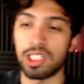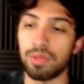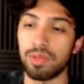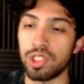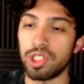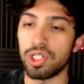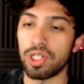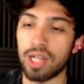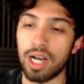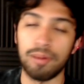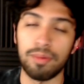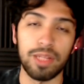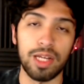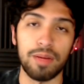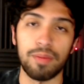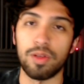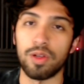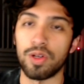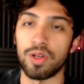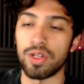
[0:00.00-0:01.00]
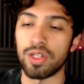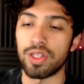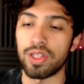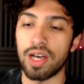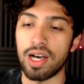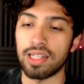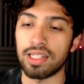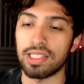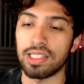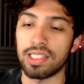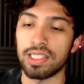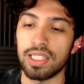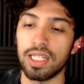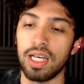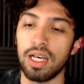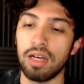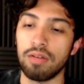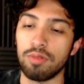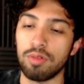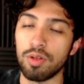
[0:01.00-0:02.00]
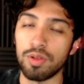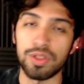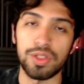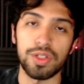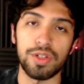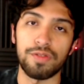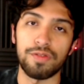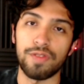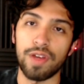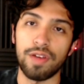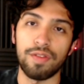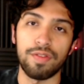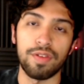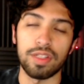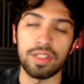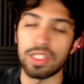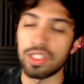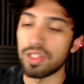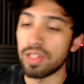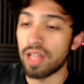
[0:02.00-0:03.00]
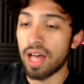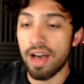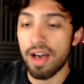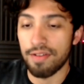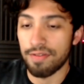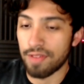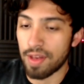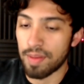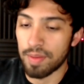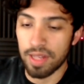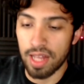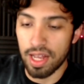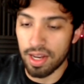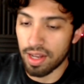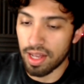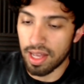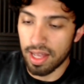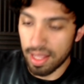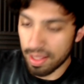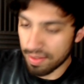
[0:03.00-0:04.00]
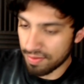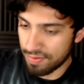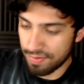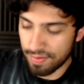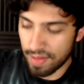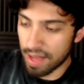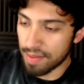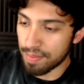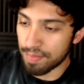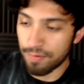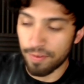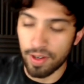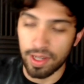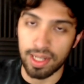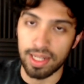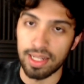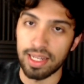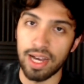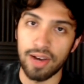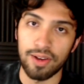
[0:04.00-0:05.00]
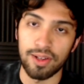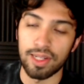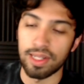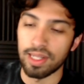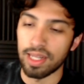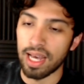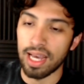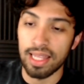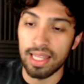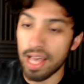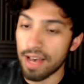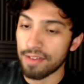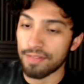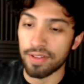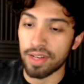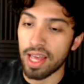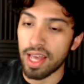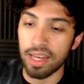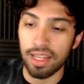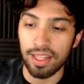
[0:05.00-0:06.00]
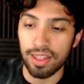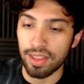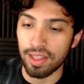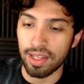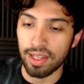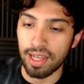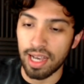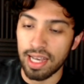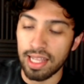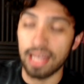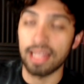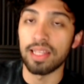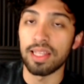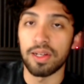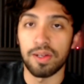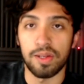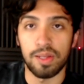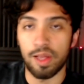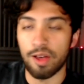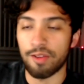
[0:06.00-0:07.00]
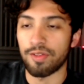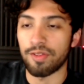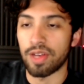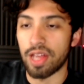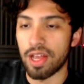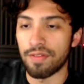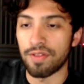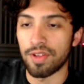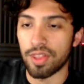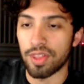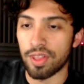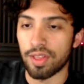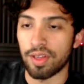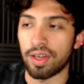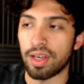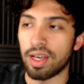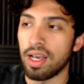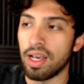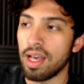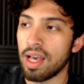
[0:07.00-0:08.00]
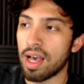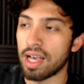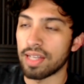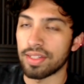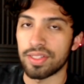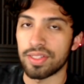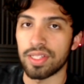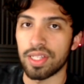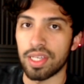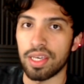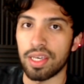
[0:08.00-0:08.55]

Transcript: Be sure to comment down below your thoughts. What was your favorite? Did you laugh? I mean, I fucking doubt it. I laugh at anything. I literally laugh at everything I see.